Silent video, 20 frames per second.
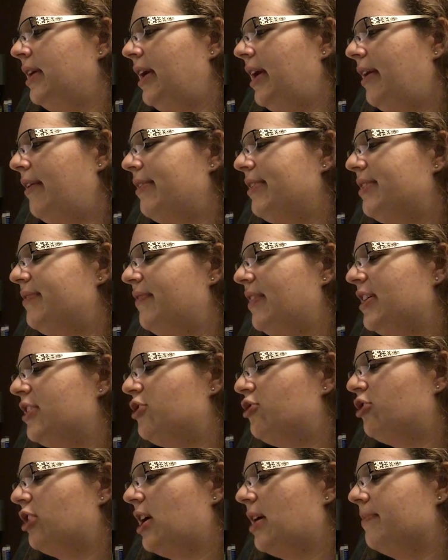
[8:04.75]
Harry's face
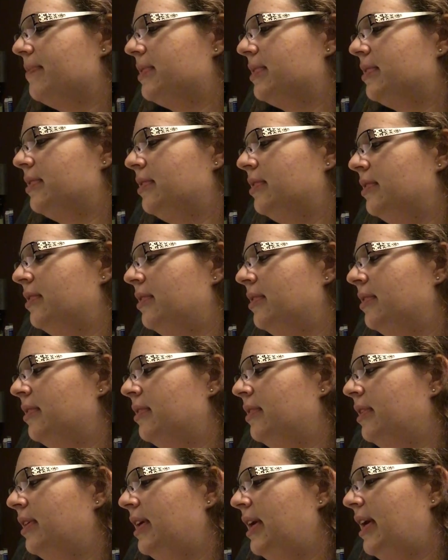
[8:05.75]
drops.
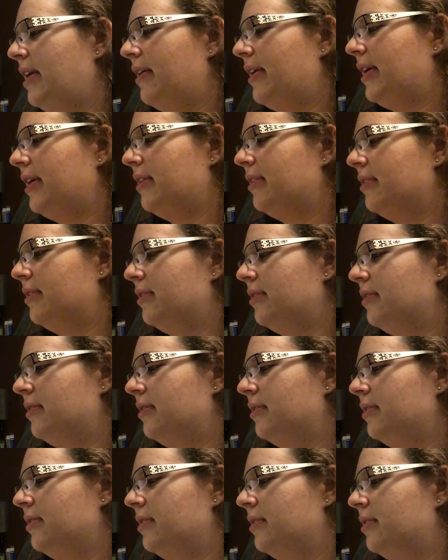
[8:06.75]
Harry.
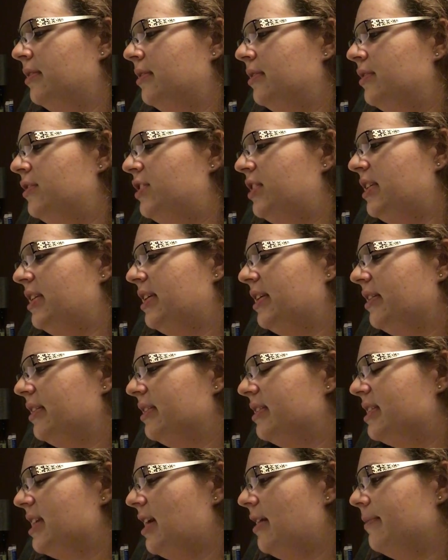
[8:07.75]
Ginny,
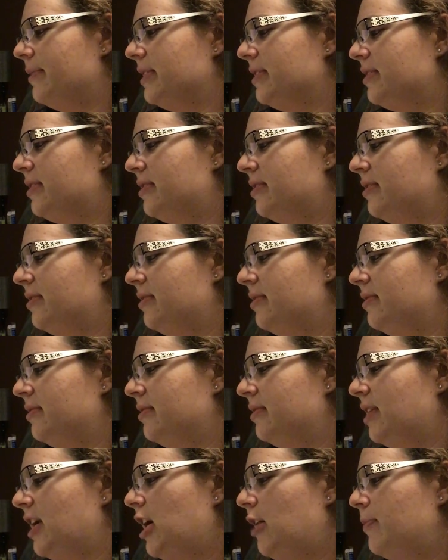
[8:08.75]
it's Albus.
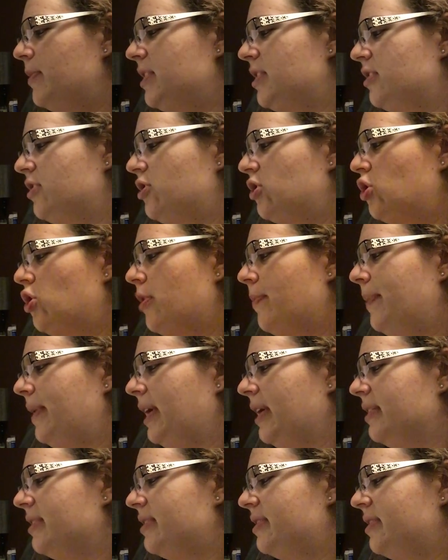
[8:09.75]
Albus and
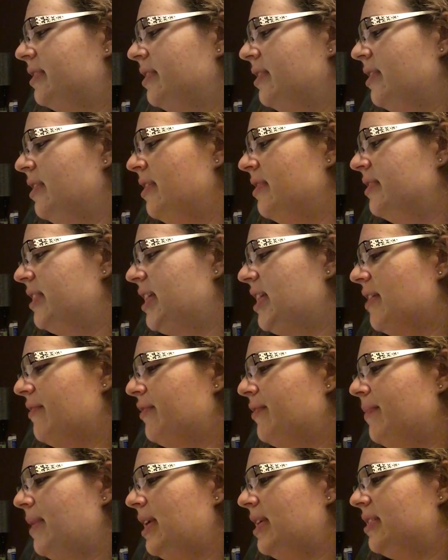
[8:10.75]
Scorpius. They
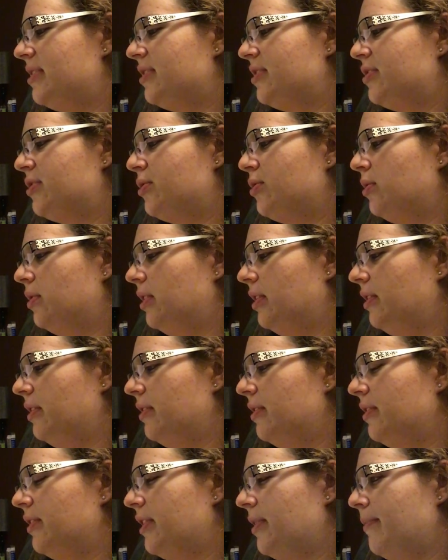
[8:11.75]
never made it to school.
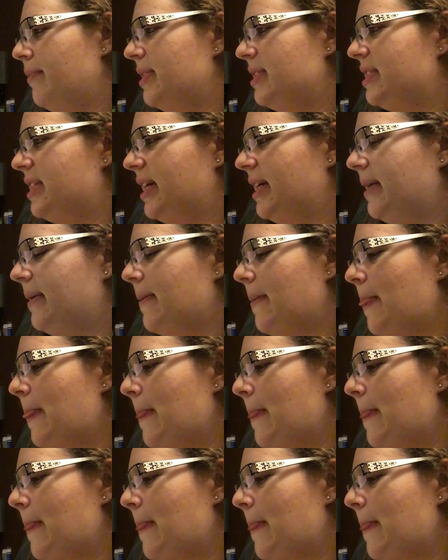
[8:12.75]
They're missing.